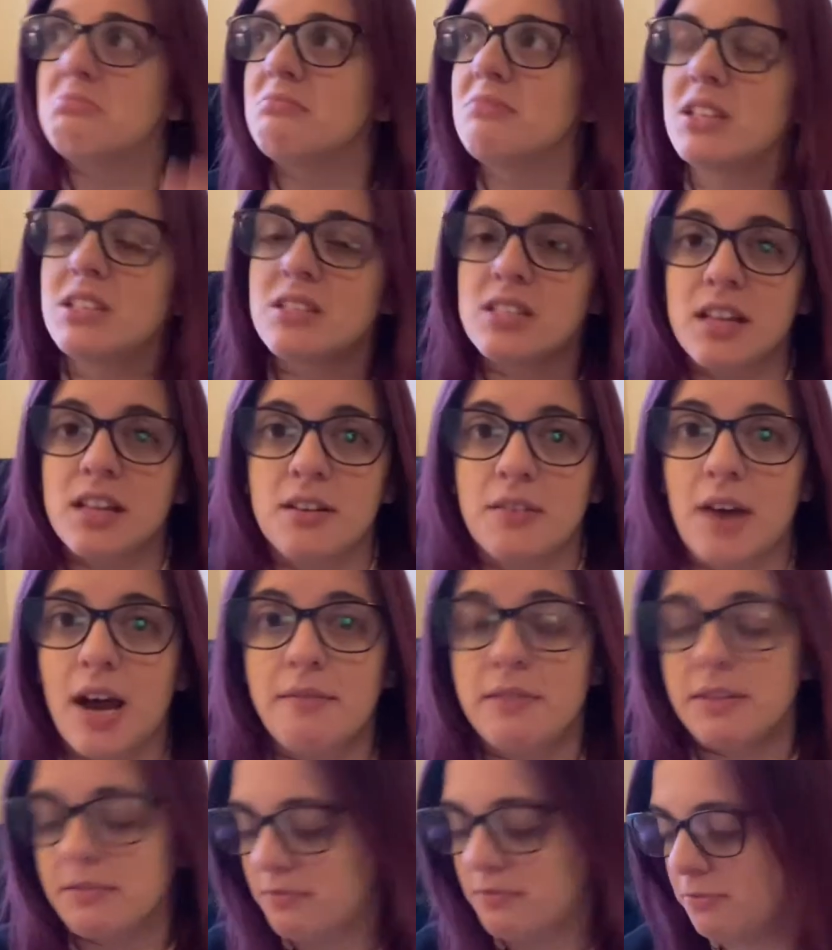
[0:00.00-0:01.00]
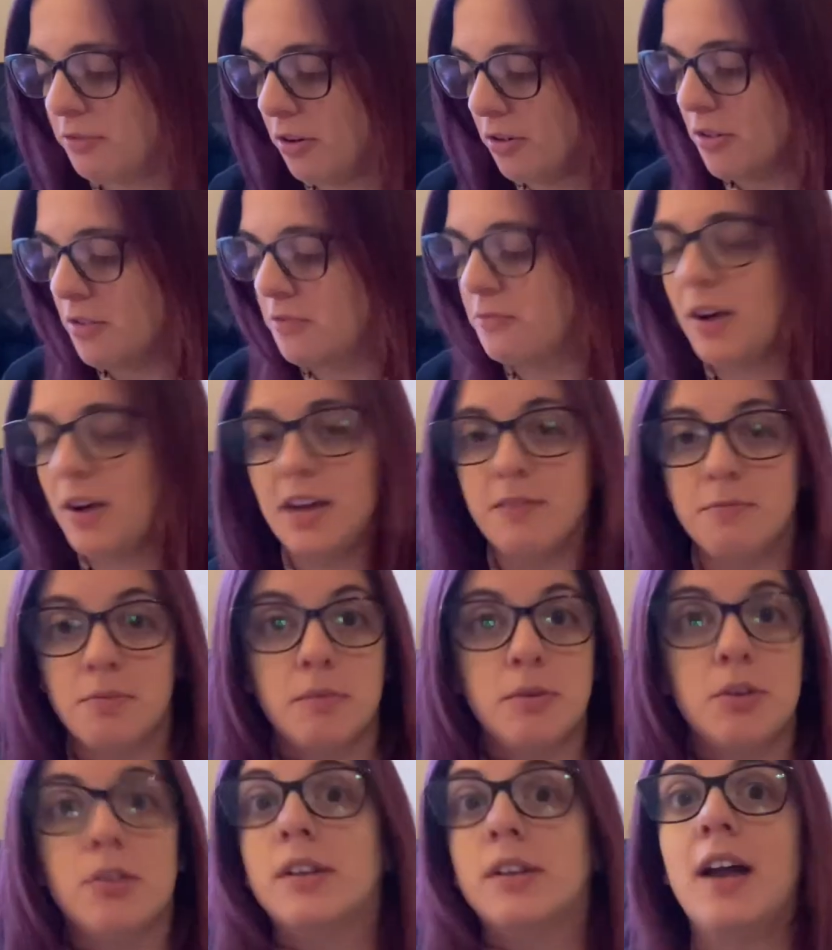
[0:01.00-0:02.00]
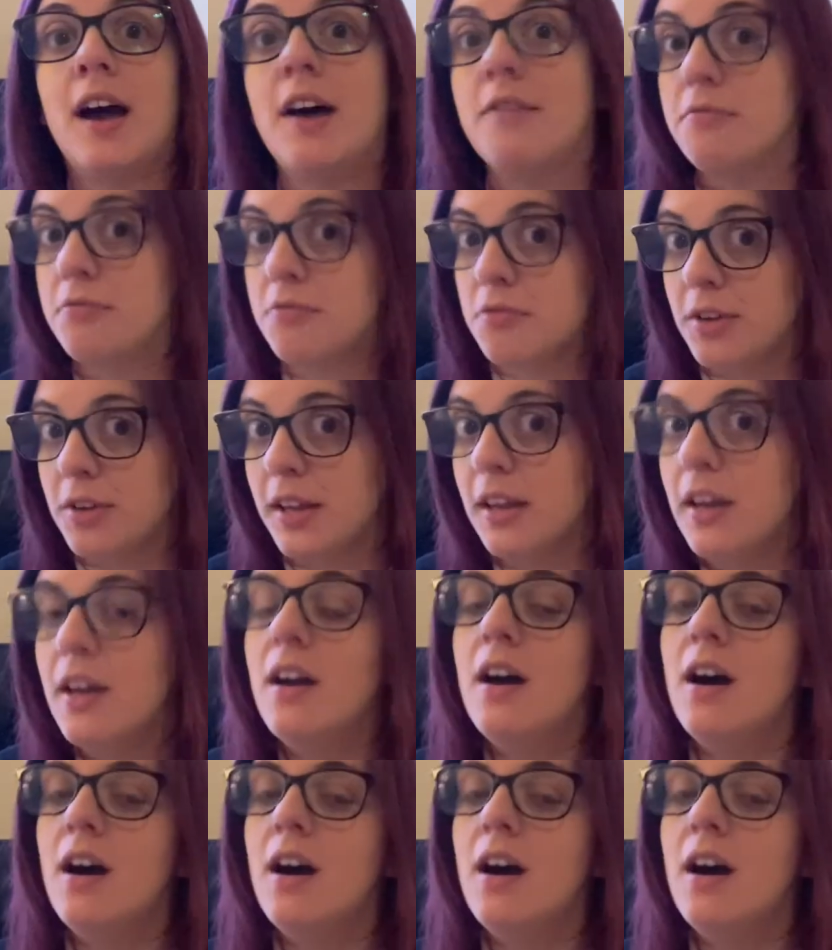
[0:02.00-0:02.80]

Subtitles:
instead of having 4 or 5, maybe you can have 3.